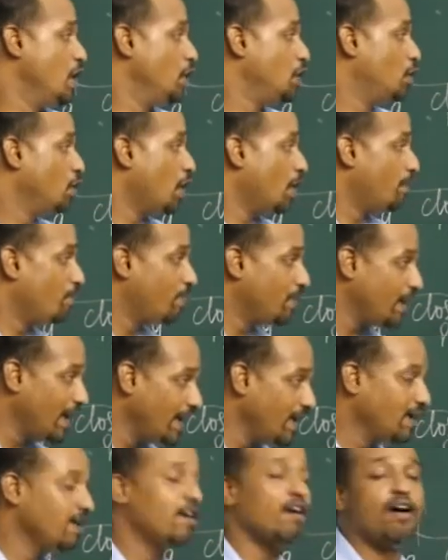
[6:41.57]
to
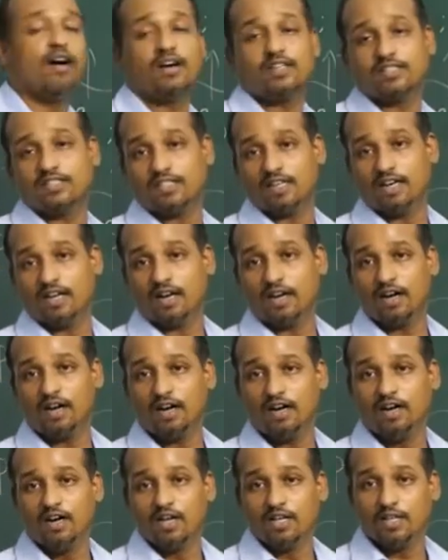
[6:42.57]
apply Gauss
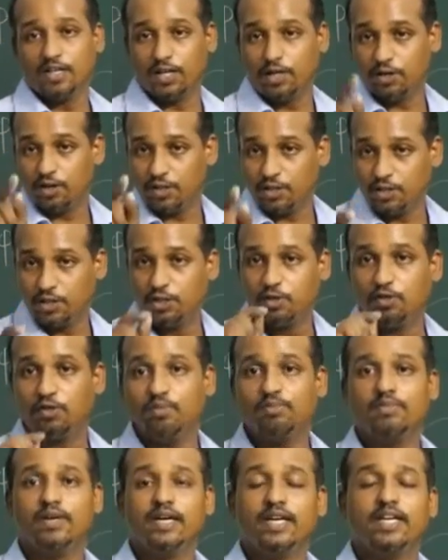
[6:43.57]
law that you
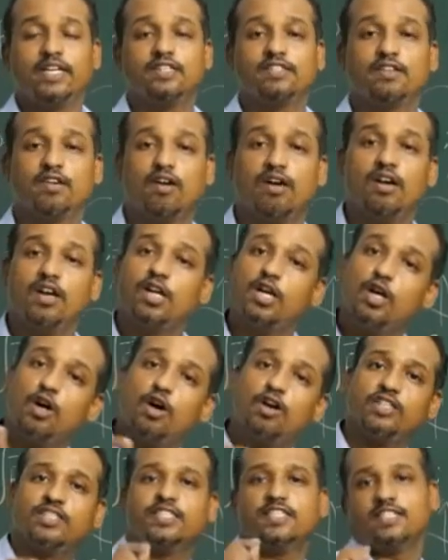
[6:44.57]
assume is called a
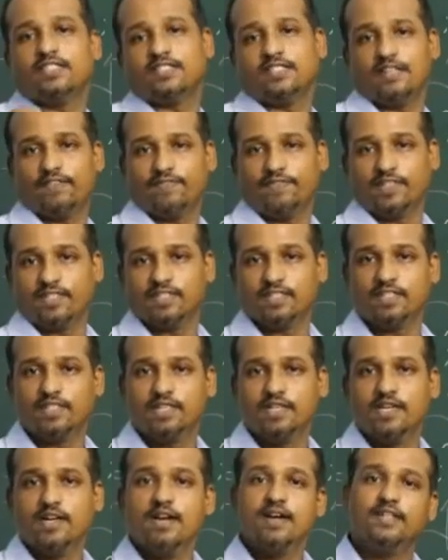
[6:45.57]
Gaussian
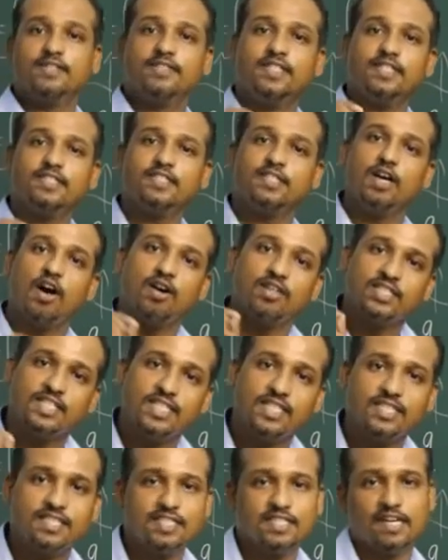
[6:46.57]
surface. This
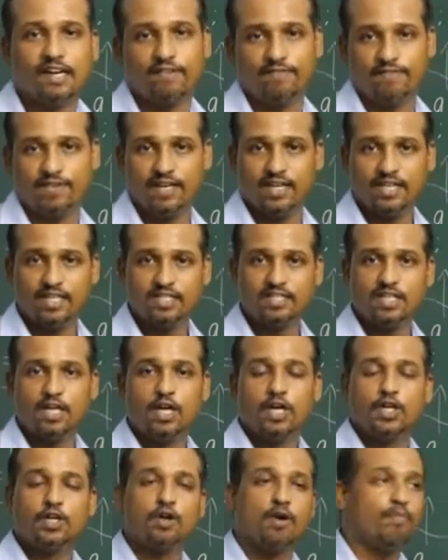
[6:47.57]
Gaussian surface,
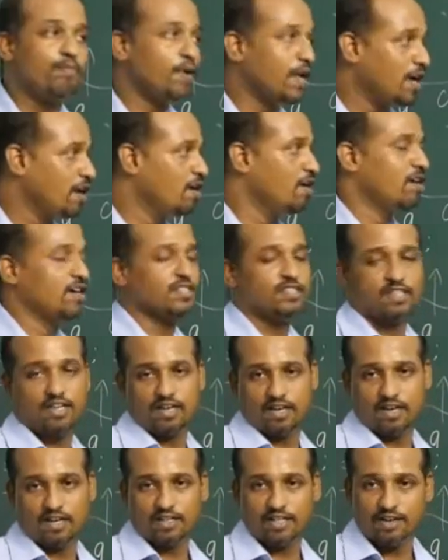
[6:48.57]
to apply Gauss
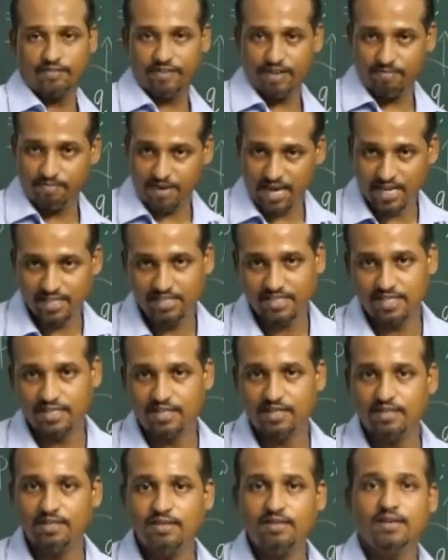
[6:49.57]
law that we
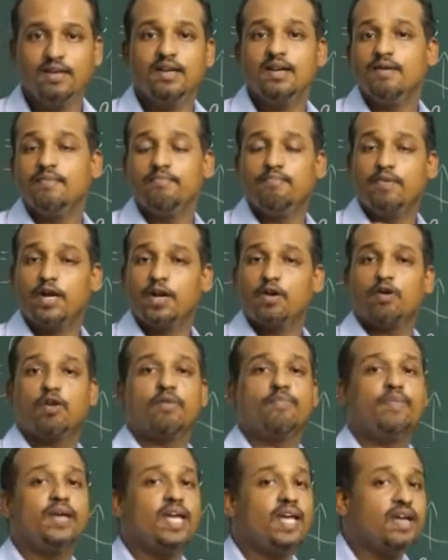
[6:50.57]
imagine, may
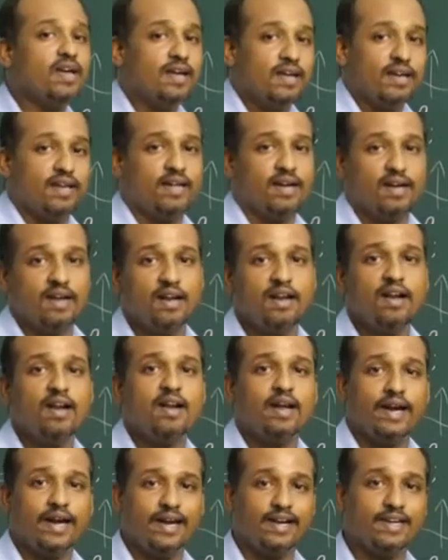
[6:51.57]
not be real,
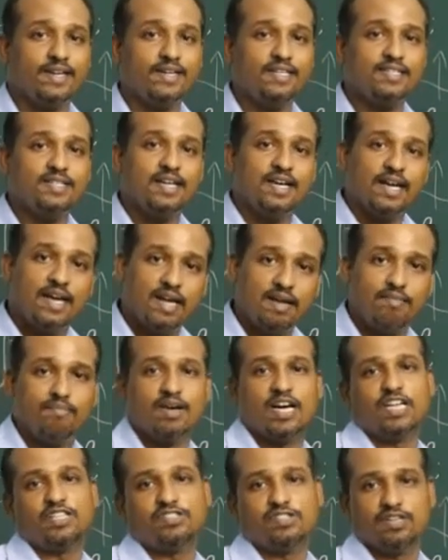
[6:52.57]
it is
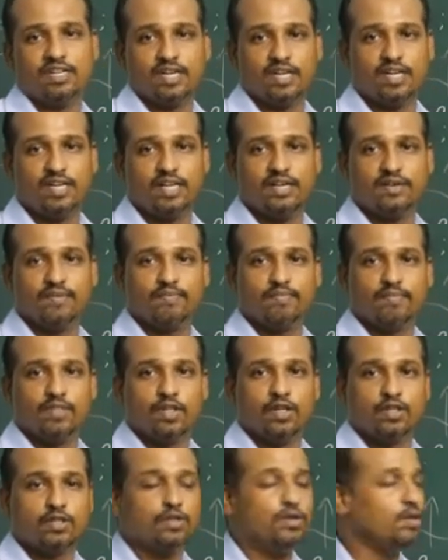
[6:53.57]
imaginary.
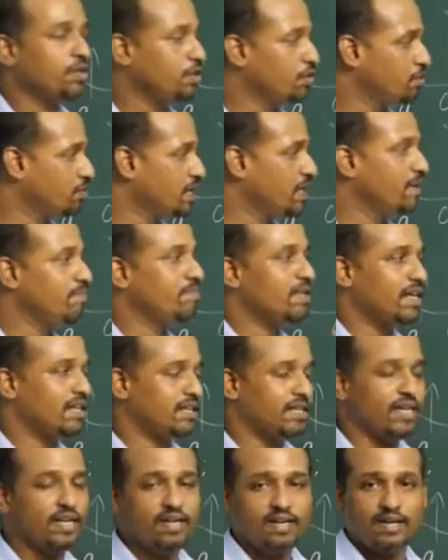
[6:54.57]
So you keep that
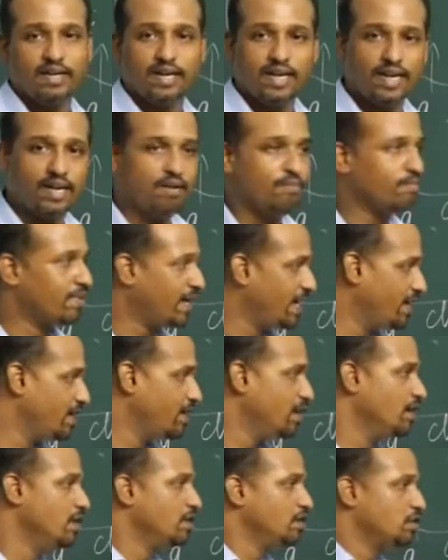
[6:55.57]
thing in
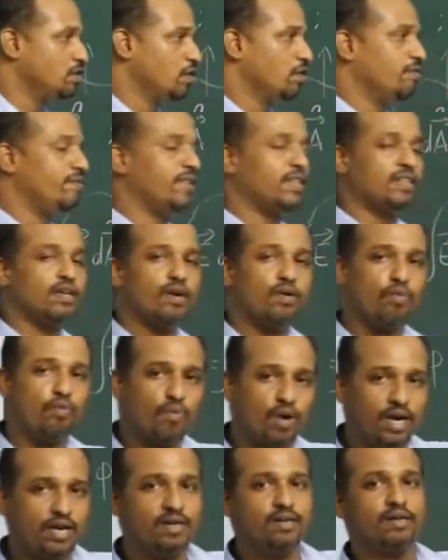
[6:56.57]
mind. So with
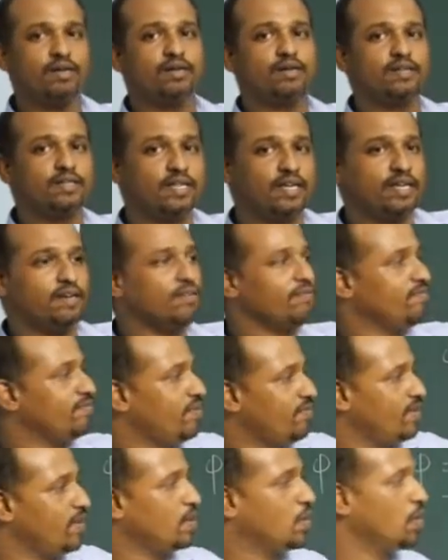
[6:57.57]
one thing we
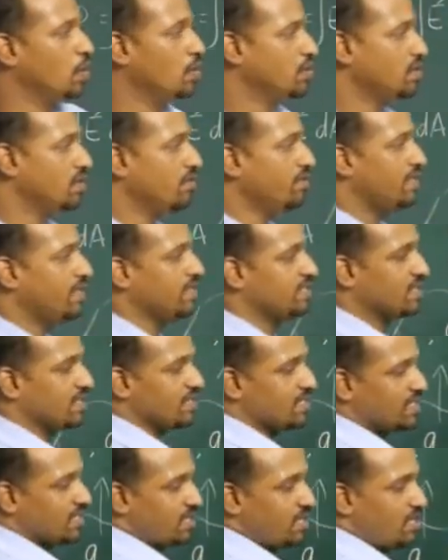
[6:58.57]
will close our
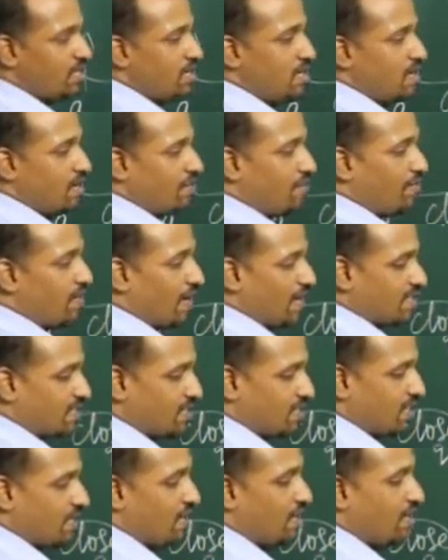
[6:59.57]
discussion. Flux